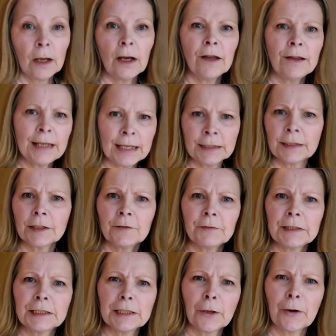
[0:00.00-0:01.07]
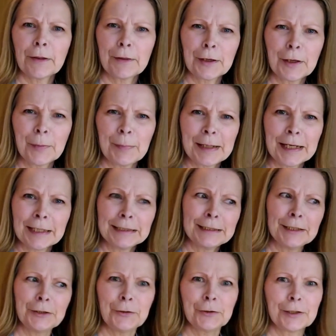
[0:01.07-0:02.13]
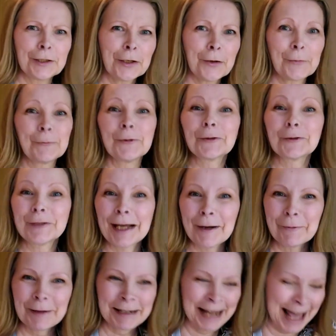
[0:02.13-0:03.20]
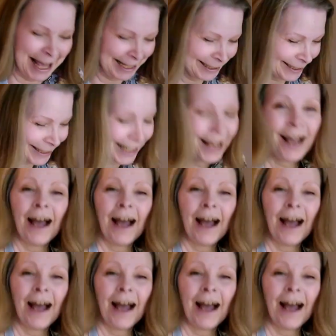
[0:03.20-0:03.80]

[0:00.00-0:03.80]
At the end of the video, I think it'd be nice, then you can go and watch that one next.